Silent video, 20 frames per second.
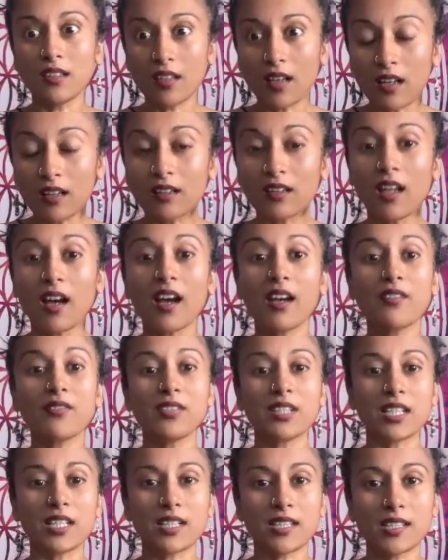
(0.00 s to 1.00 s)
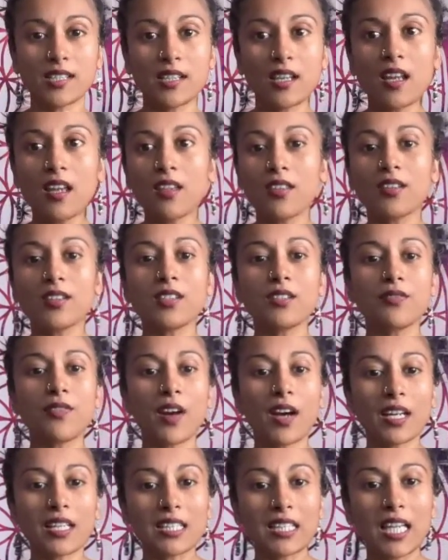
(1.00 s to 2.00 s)
Aliveness, the
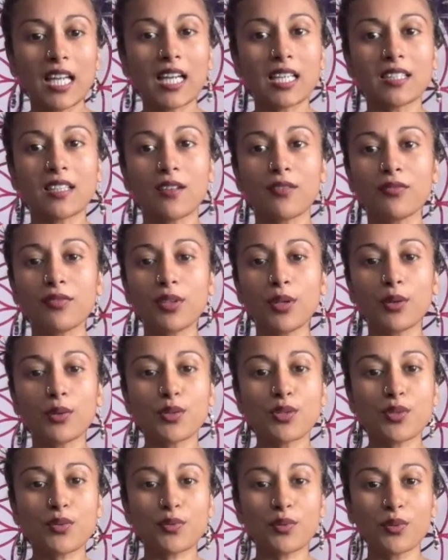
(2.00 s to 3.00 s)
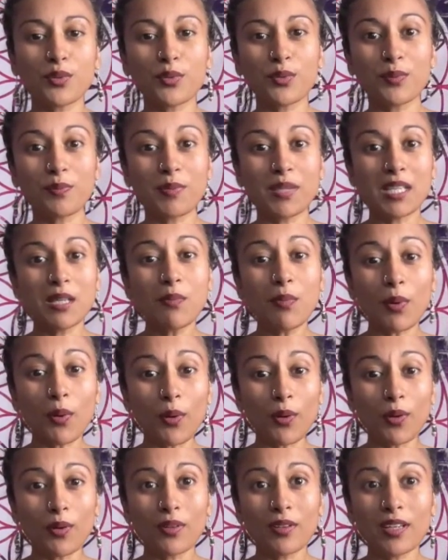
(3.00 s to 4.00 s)
divine light that flows through
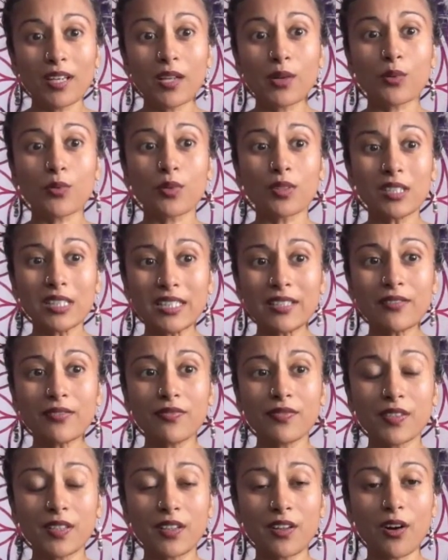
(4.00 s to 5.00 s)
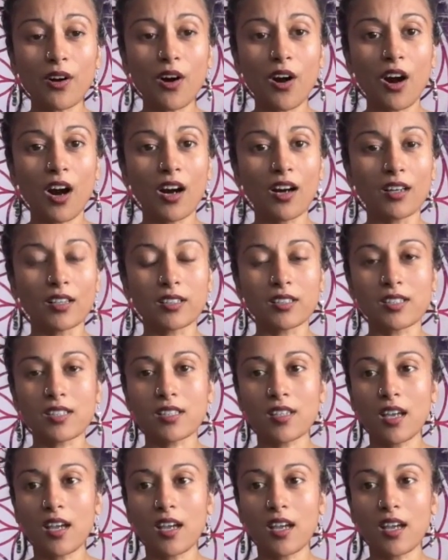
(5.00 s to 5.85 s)
people can really fill our hearts.